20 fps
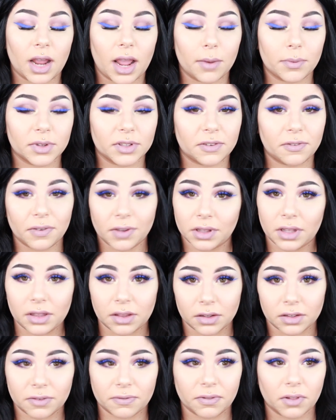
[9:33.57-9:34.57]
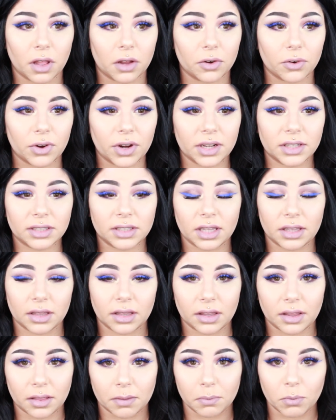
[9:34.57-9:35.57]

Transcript: I was feeling those flutterings and the